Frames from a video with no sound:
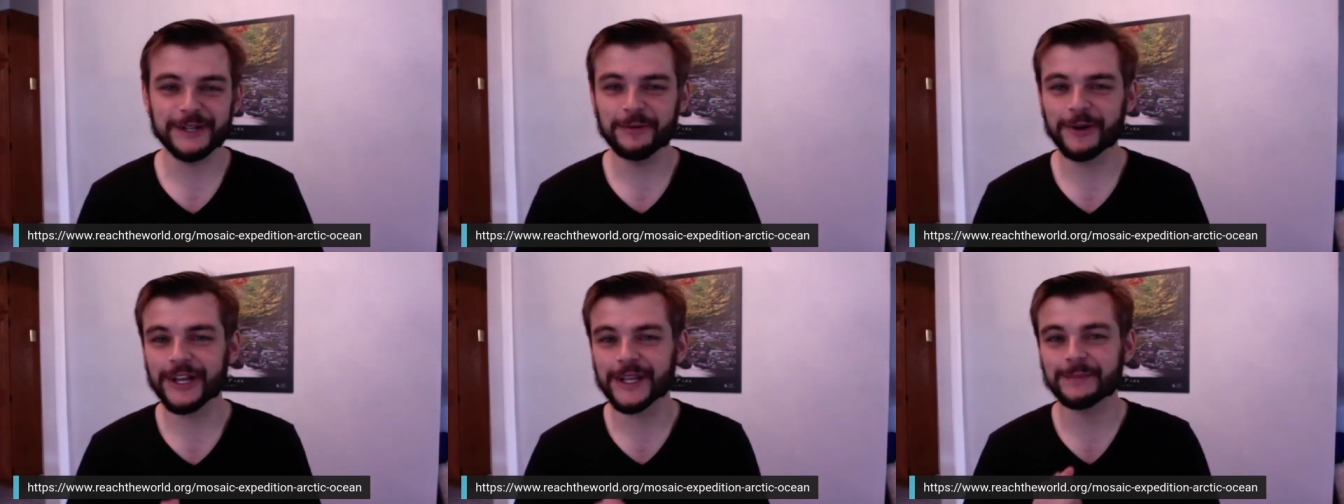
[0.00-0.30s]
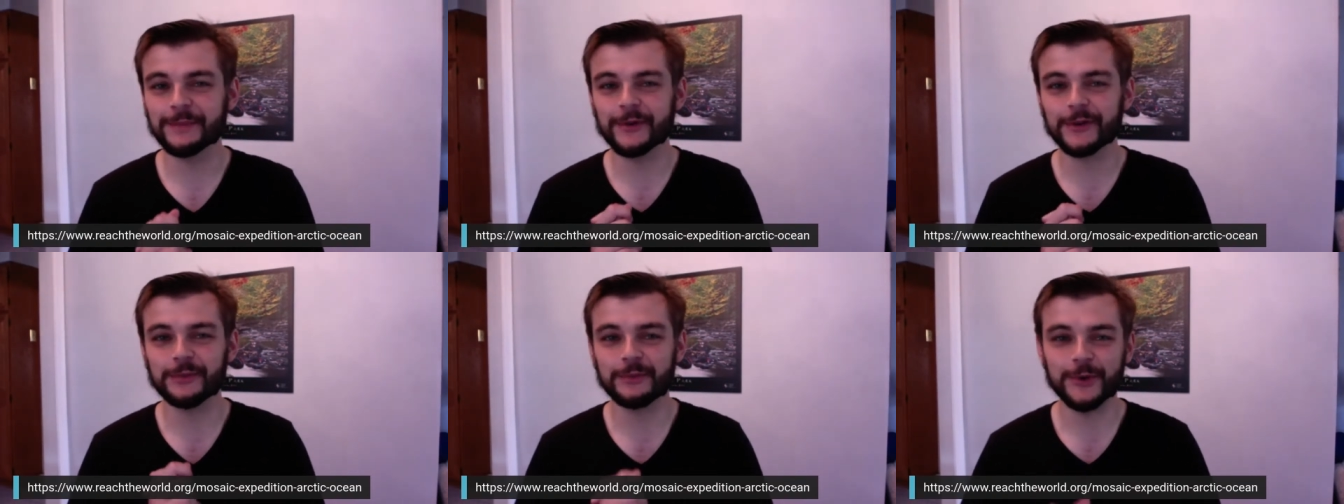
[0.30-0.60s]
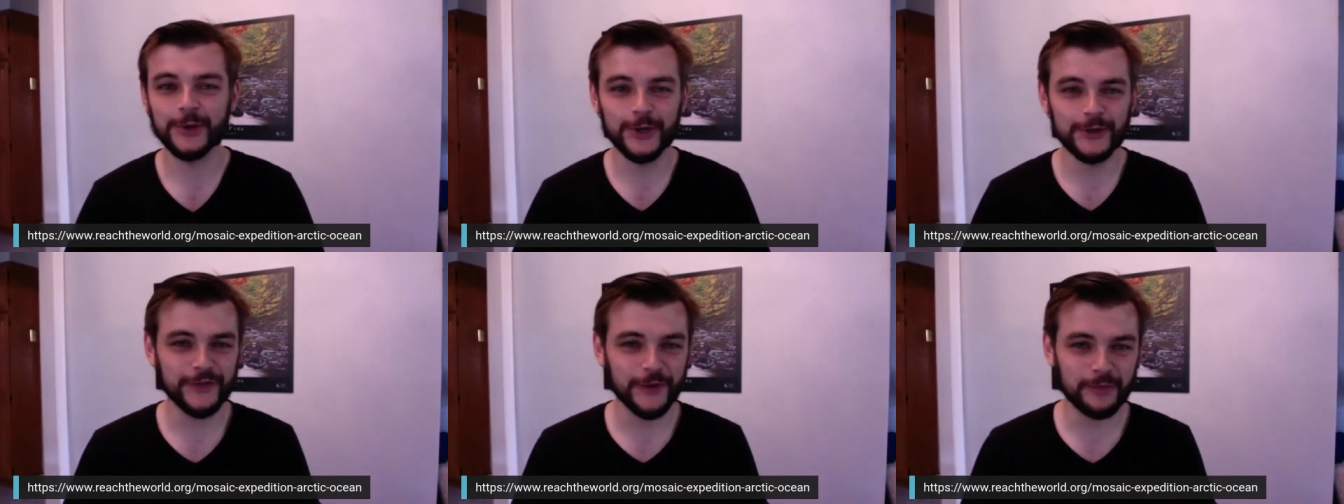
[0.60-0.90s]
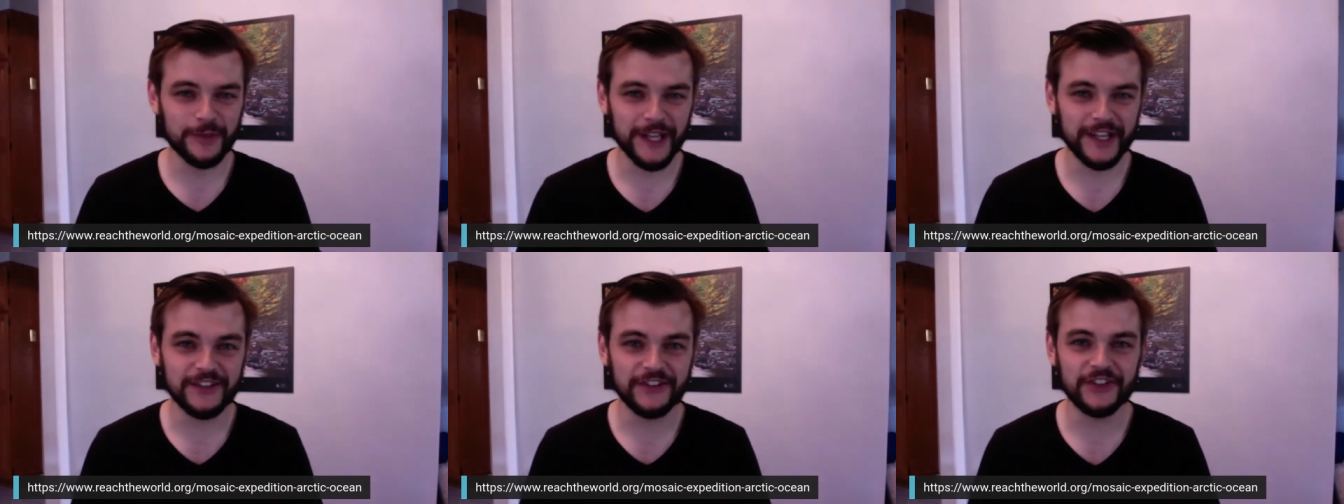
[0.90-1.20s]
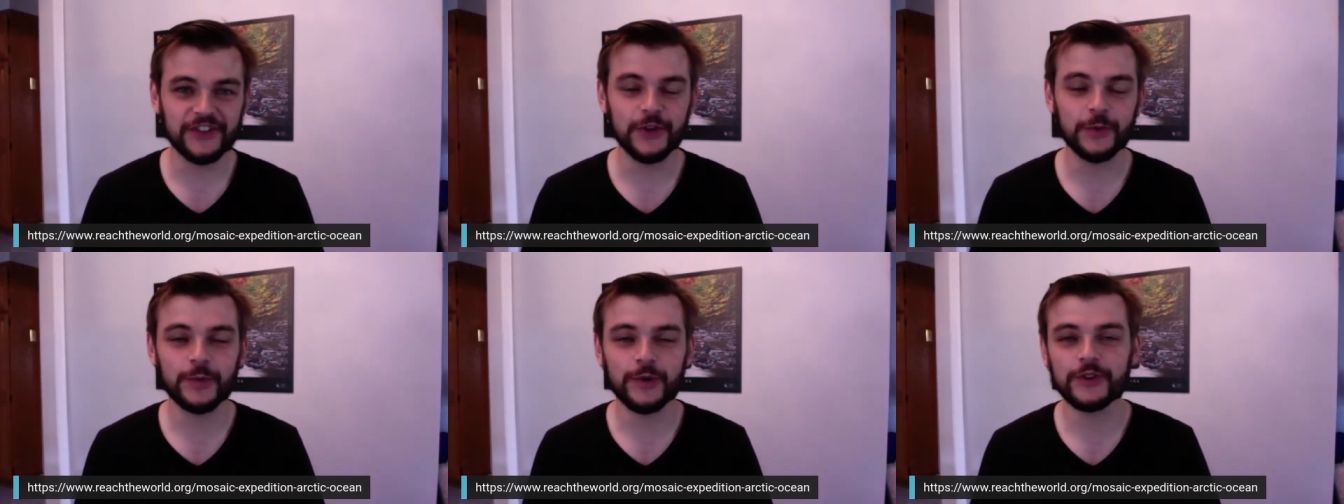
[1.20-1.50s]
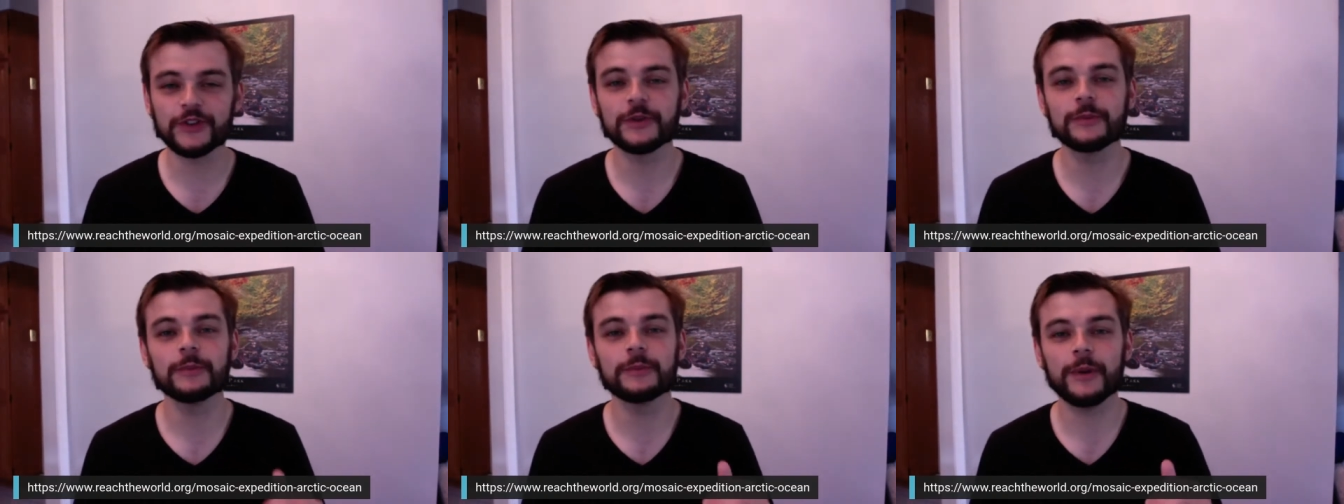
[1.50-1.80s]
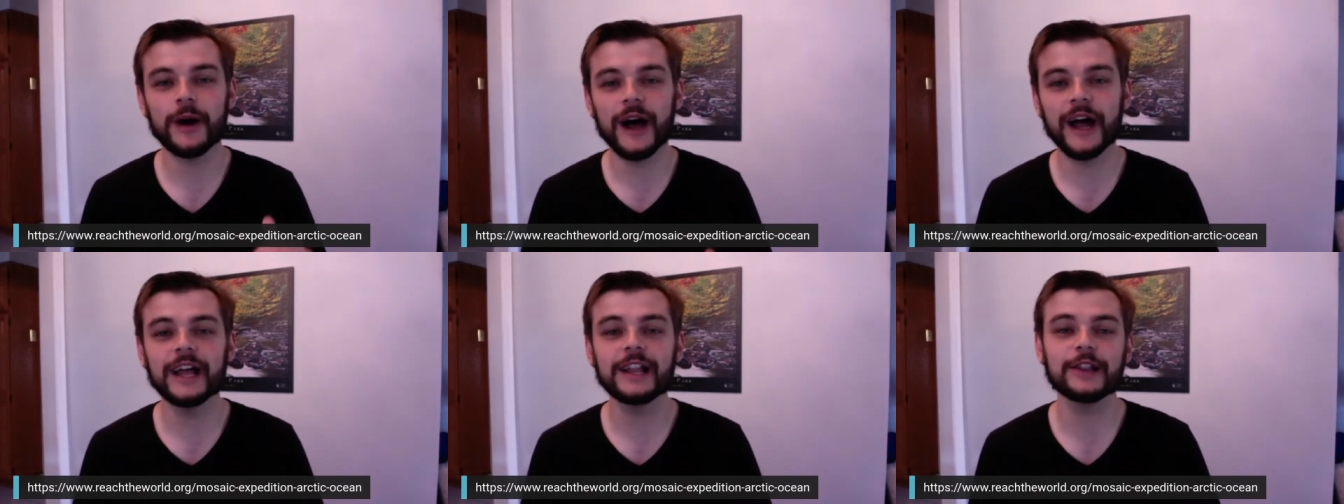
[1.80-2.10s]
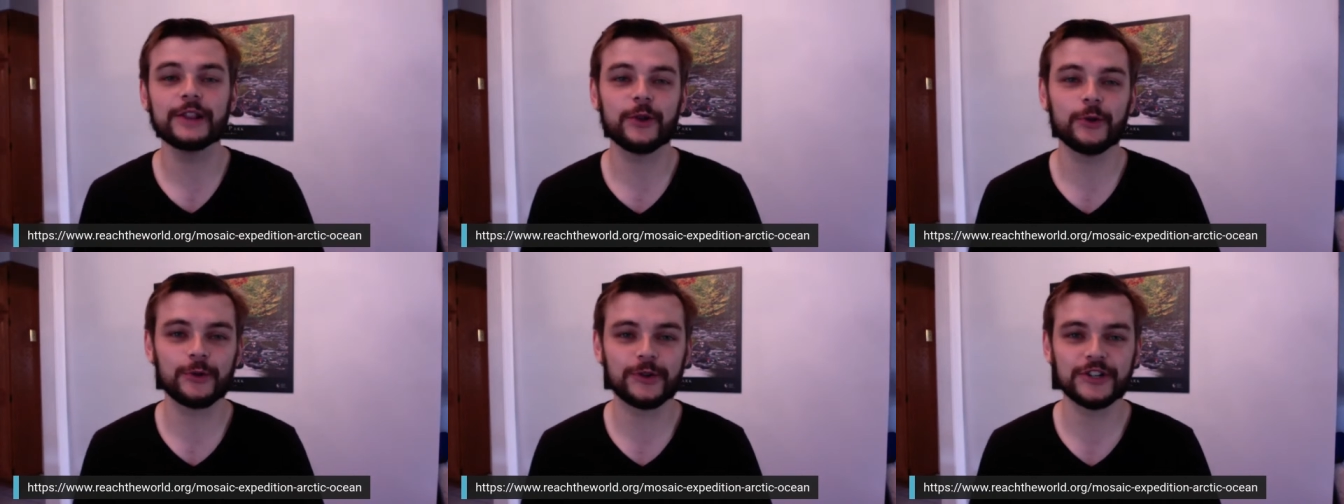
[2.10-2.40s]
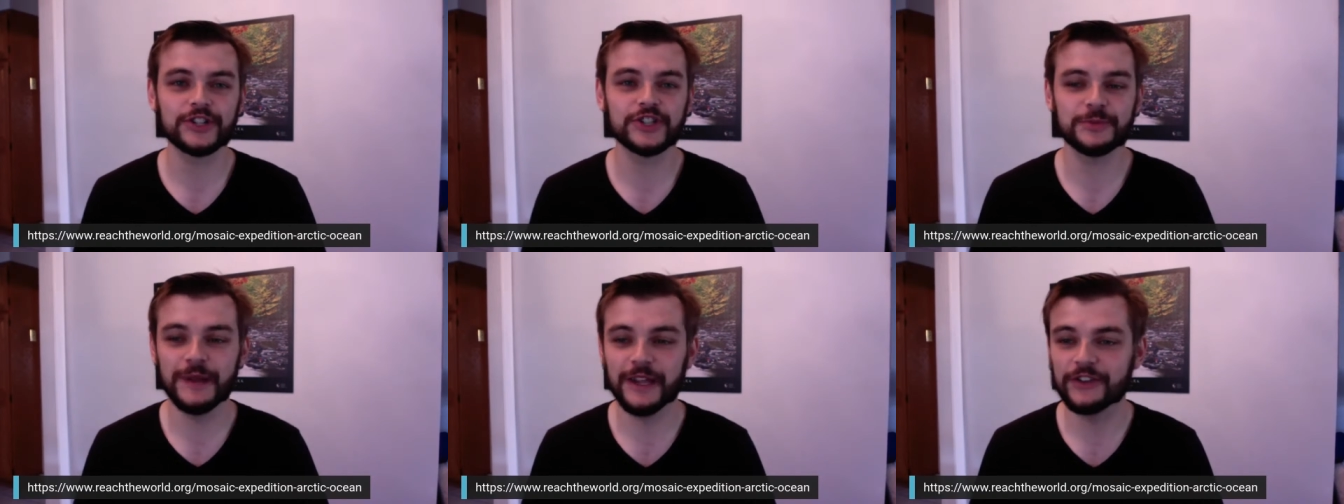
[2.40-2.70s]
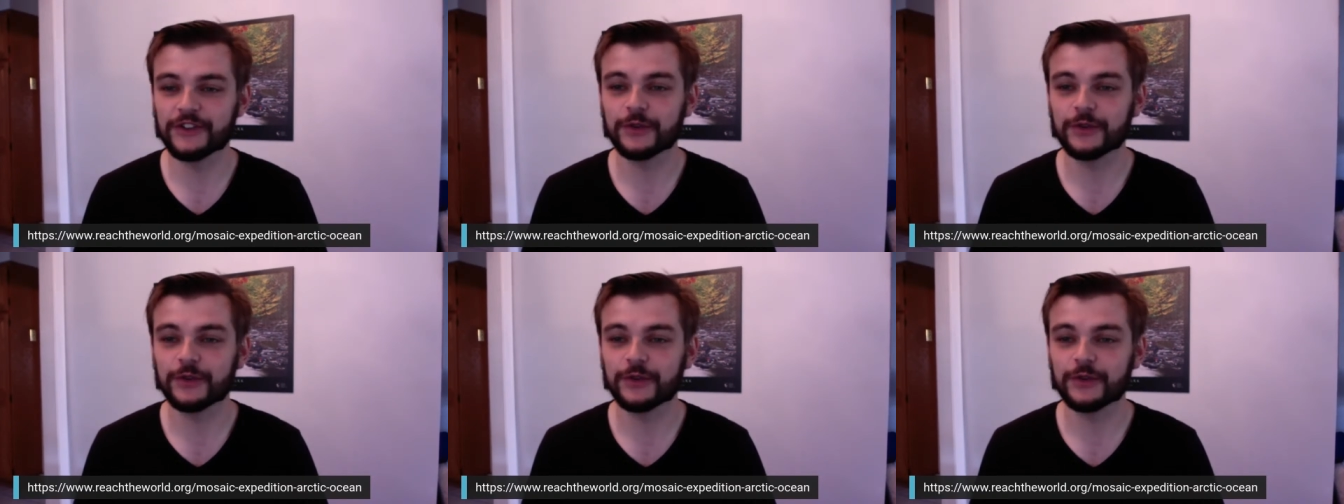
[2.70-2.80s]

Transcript: one of the most beautiful places in the world, by Laura Schmidt.